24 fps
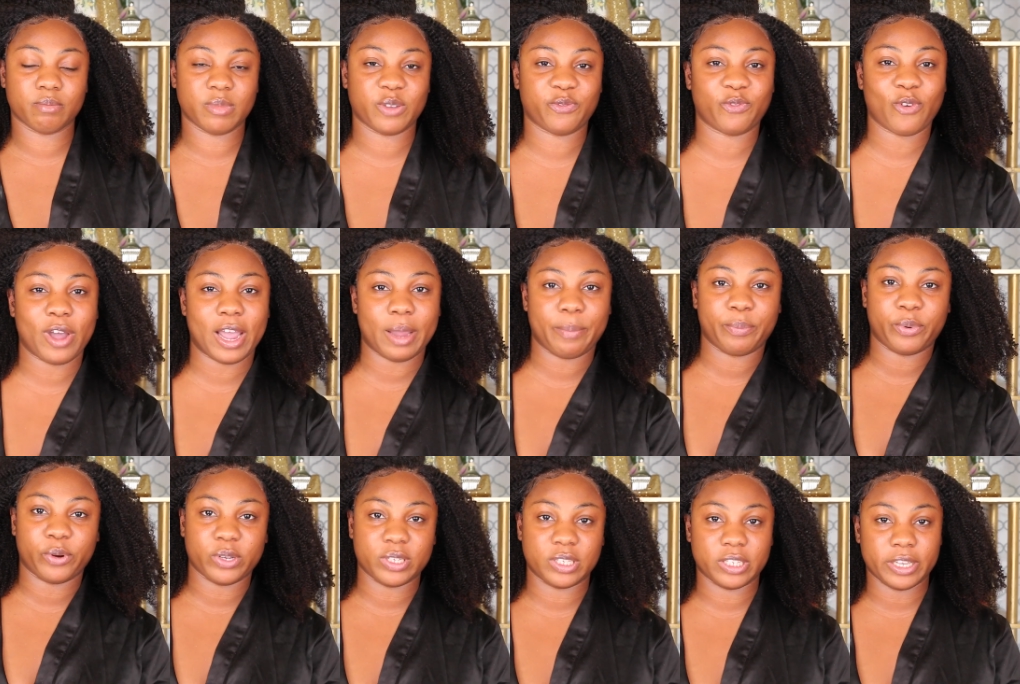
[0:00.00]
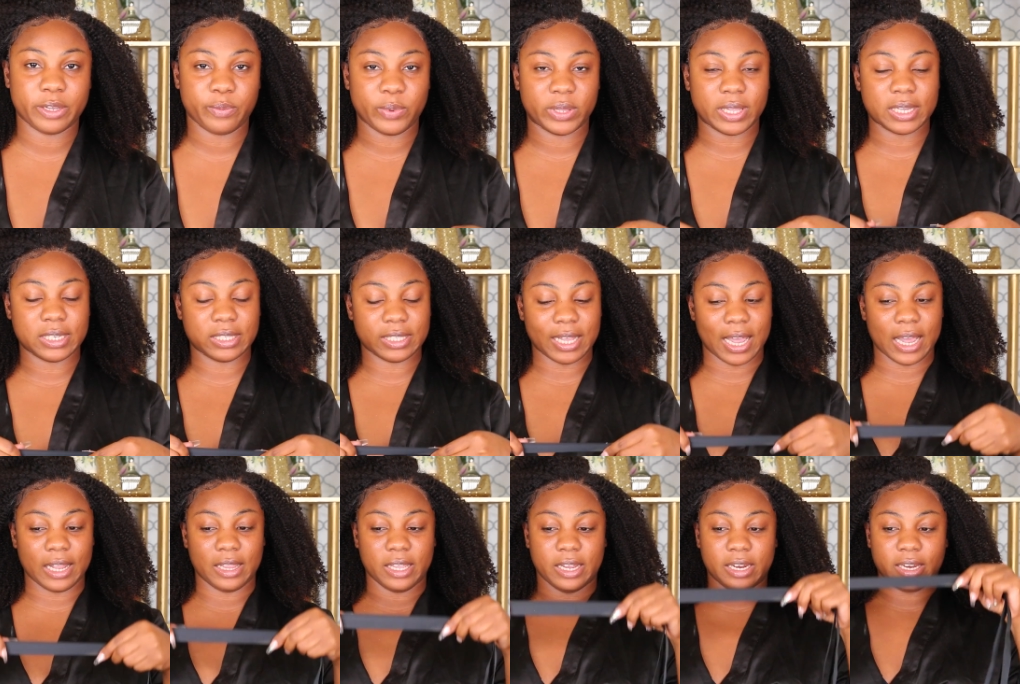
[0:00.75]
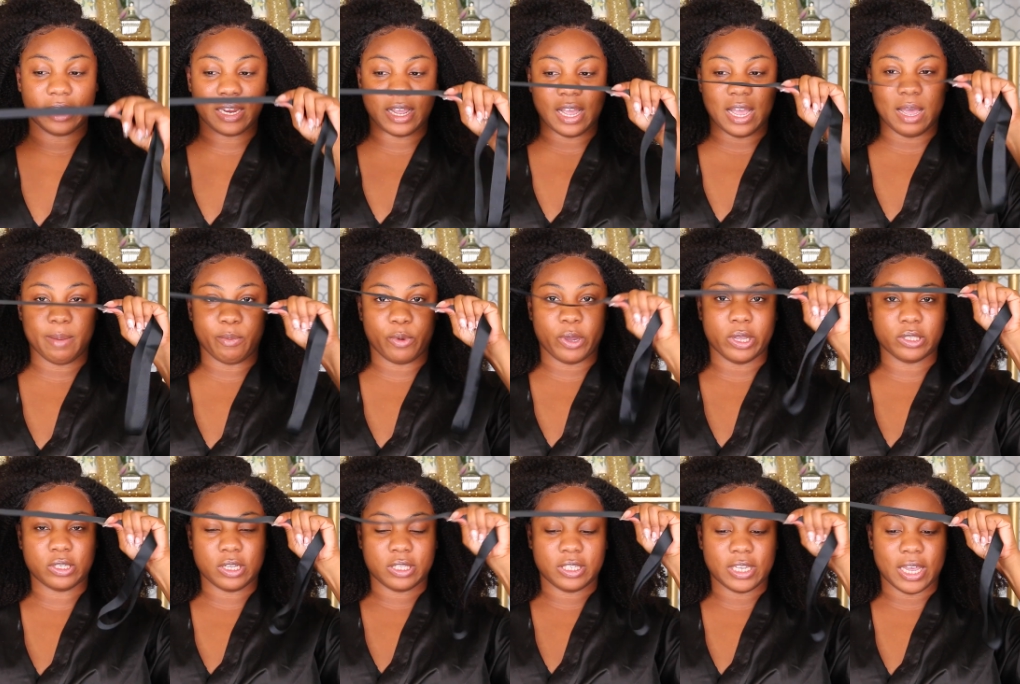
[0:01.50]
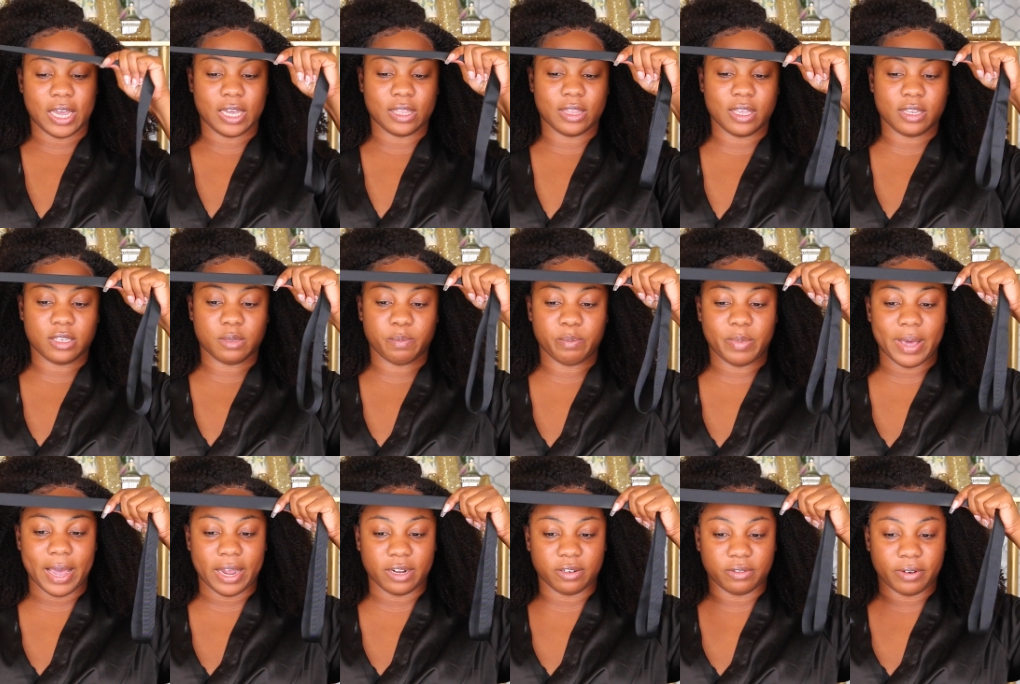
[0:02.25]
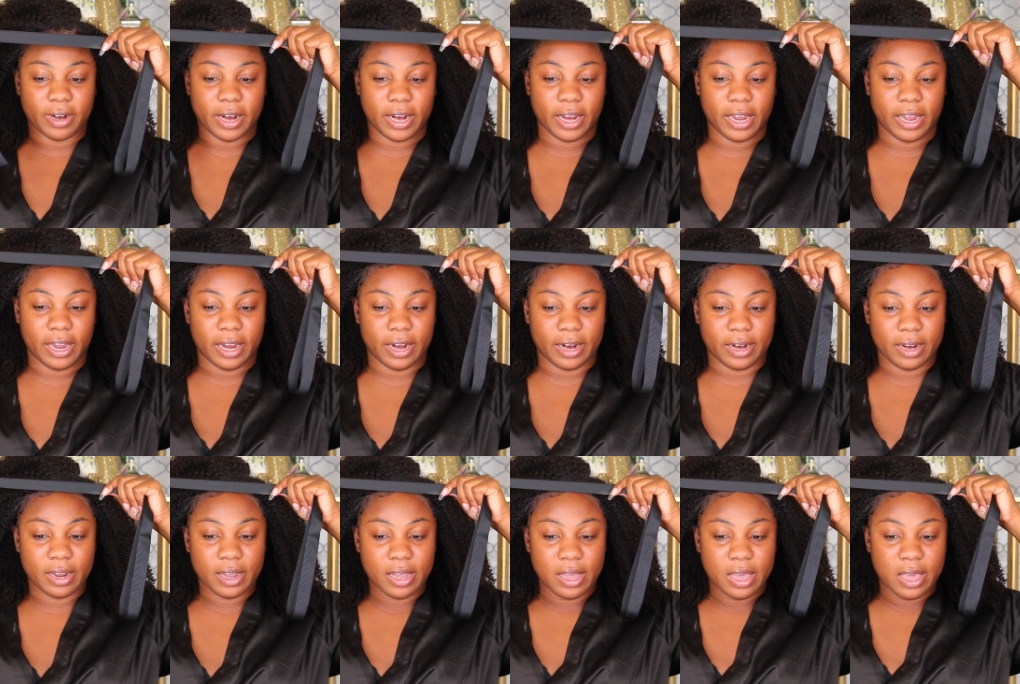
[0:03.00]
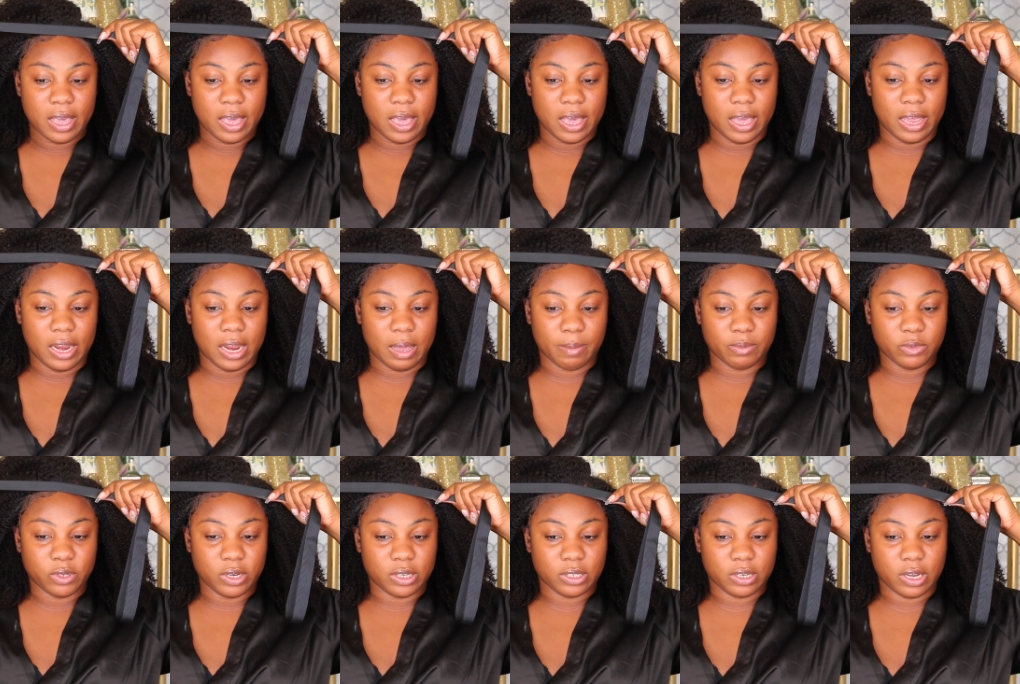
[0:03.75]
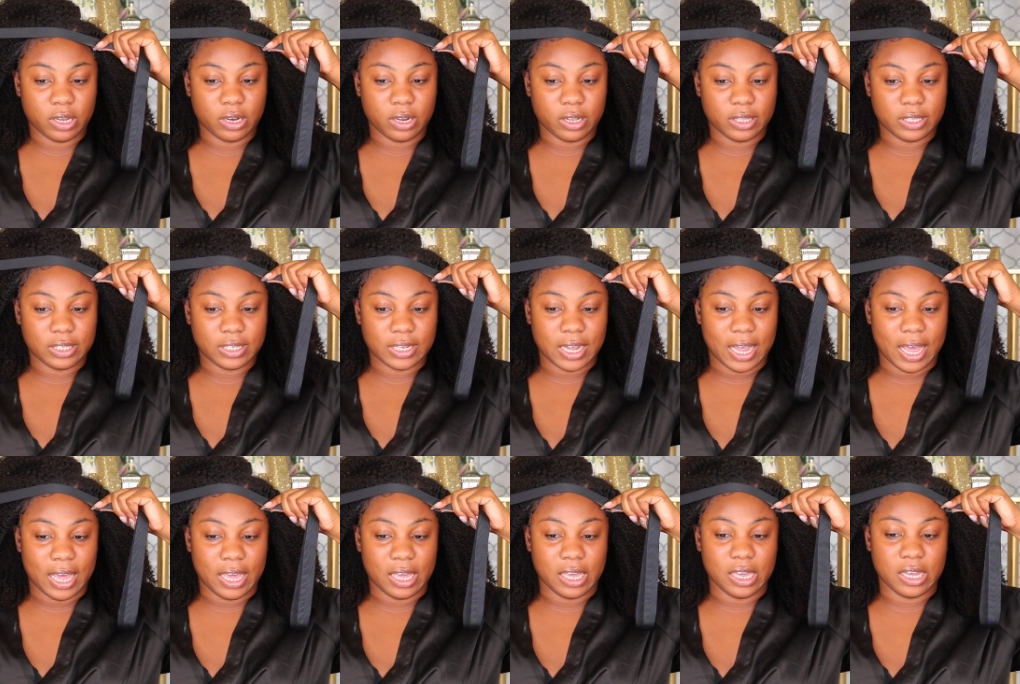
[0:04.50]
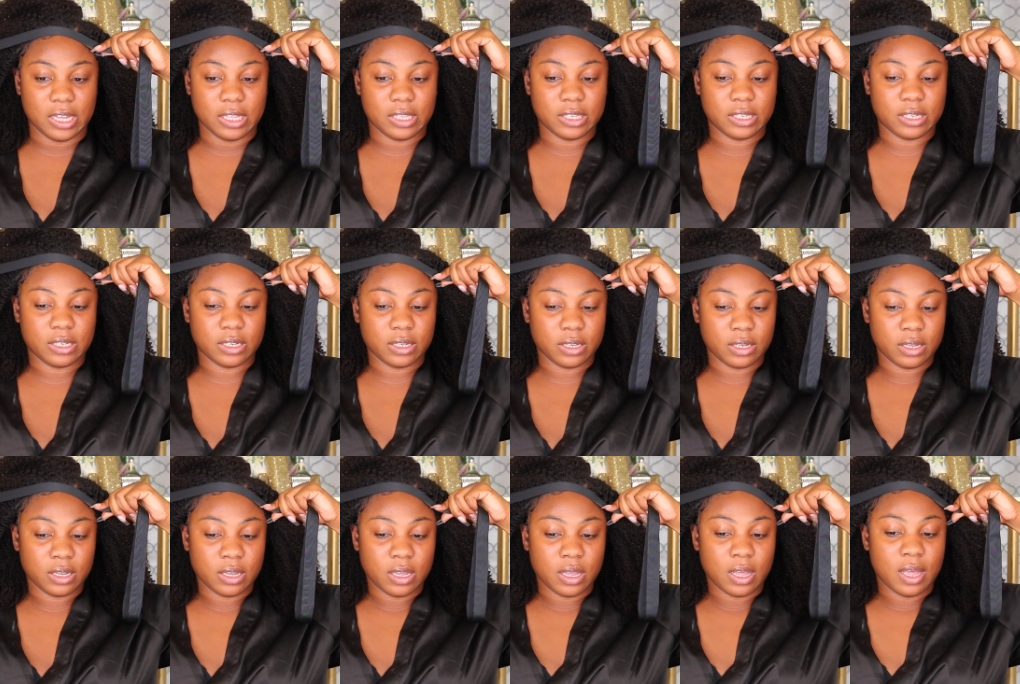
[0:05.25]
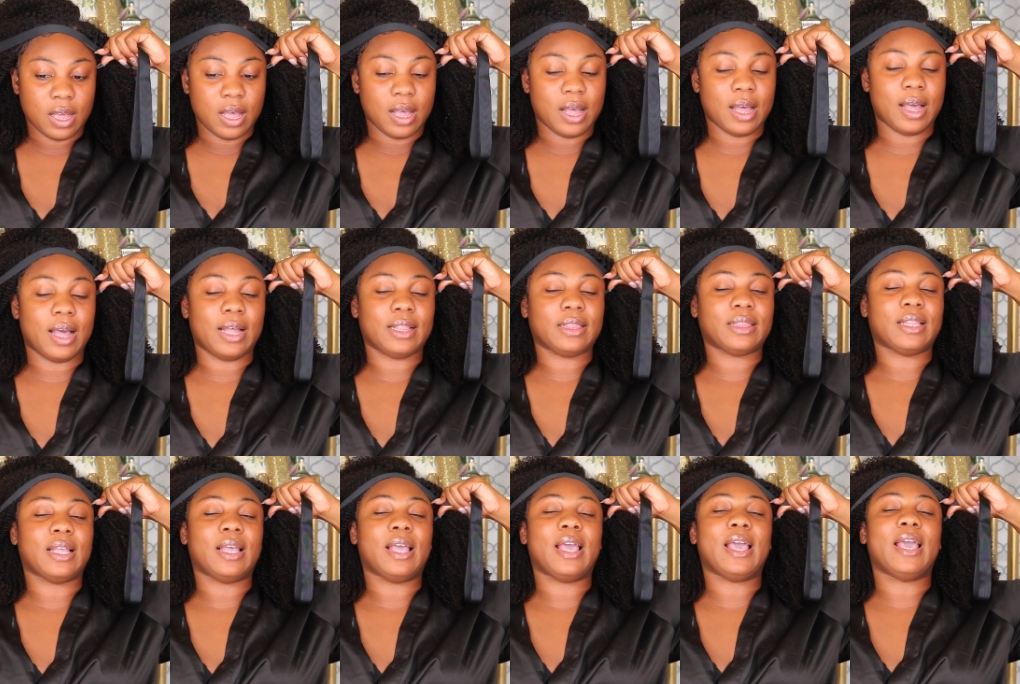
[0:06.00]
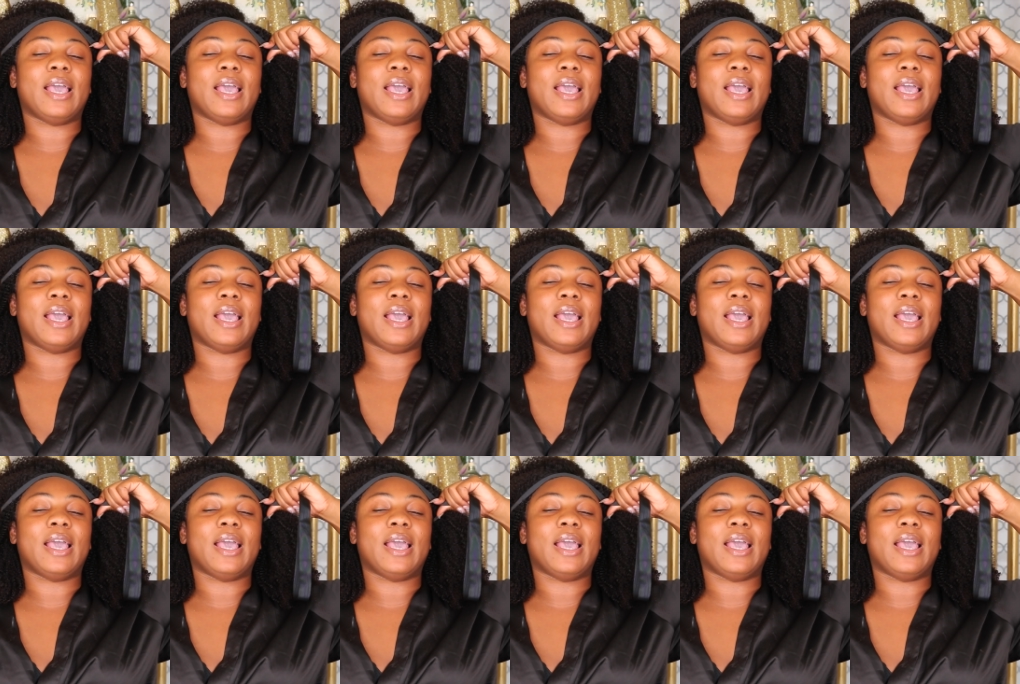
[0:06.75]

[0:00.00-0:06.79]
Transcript: Before I proceed with the styling, I'm going to take this band right here, and I'm just gonna tie it at the